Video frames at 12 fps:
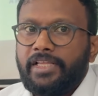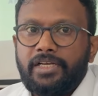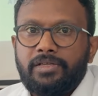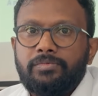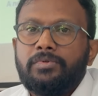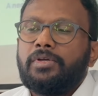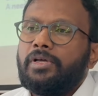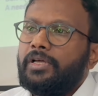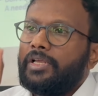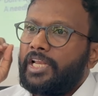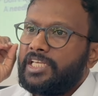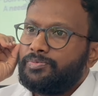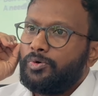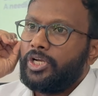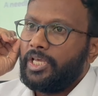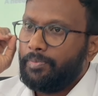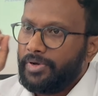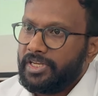that,
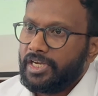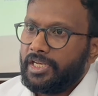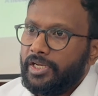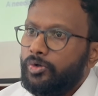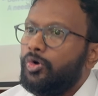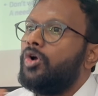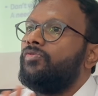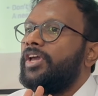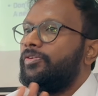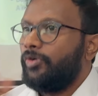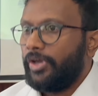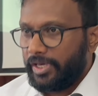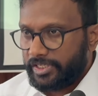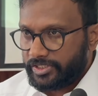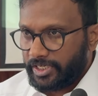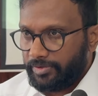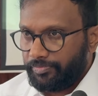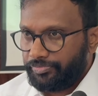respond immediately, don't wait for X-ray.